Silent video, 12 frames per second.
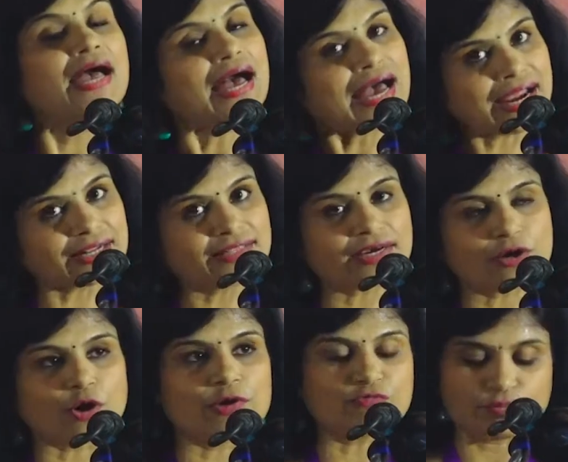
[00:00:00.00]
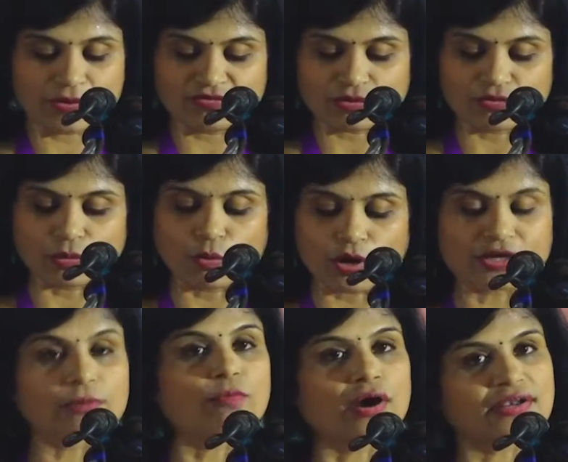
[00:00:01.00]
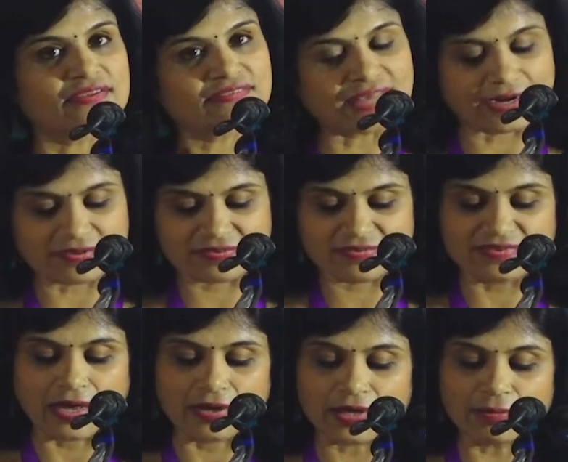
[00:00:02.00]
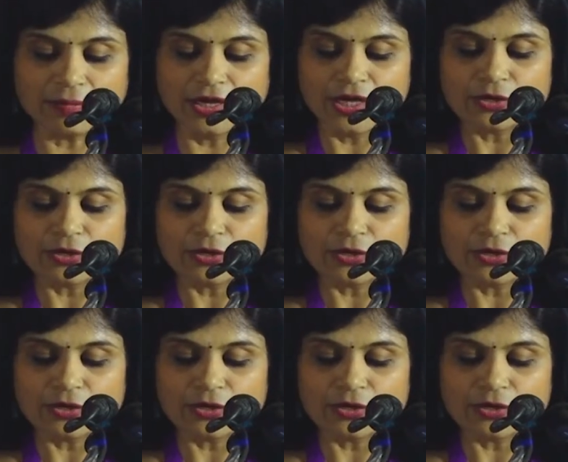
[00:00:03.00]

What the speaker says: at the confluence of the water bodies, that is the Sangam,